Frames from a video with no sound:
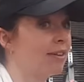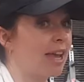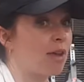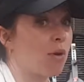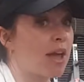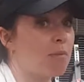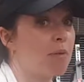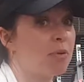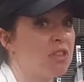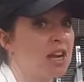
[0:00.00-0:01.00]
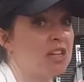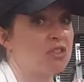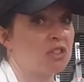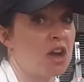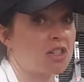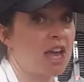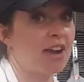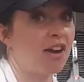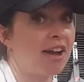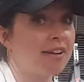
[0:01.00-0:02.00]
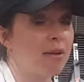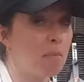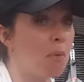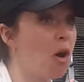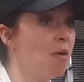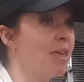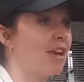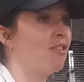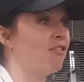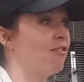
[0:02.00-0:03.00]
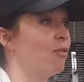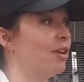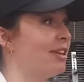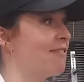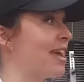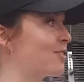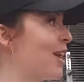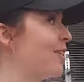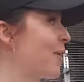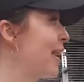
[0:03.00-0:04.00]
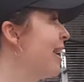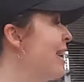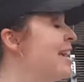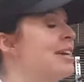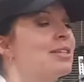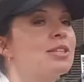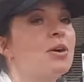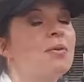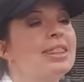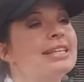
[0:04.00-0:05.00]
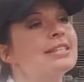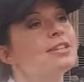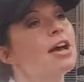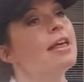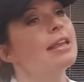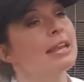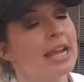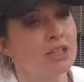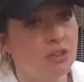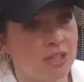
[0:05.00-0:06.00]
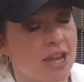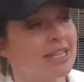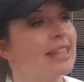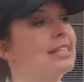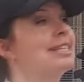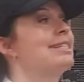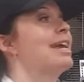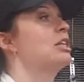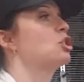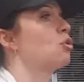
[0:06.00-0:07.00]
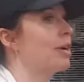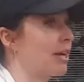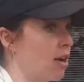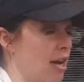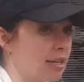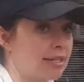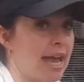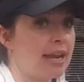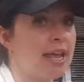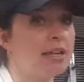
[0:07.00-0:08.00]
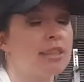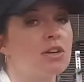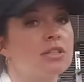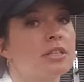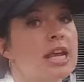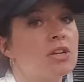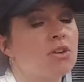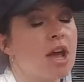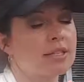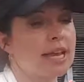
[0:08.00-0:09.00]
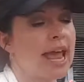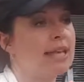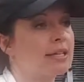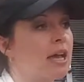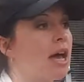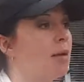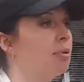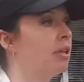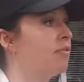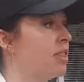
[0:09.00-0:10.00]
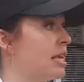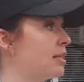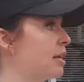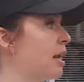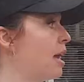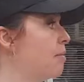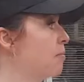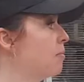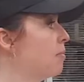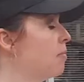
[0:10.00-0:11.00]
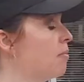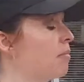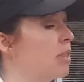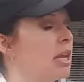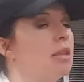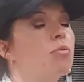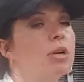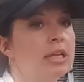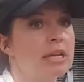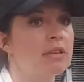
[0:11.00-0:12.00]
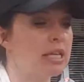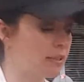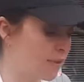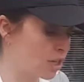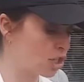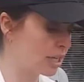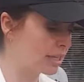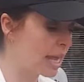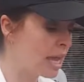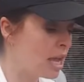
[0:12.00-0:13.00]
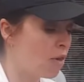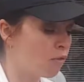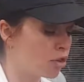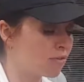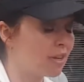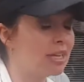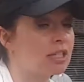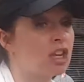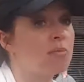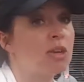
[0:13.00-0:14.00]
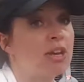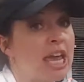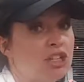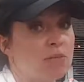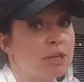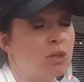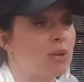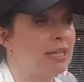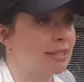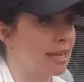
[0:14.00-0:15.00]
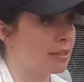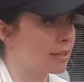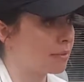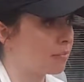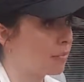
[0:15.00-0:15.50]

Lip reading: Like, okay, come on, put the nitrous oxide on. Boom, they go really fast, right? Okay. So this is not nitrous oxide, this is nitric oxide. And nitric oxide has a couple of things that really its functions. First of all, it's a communication between cells.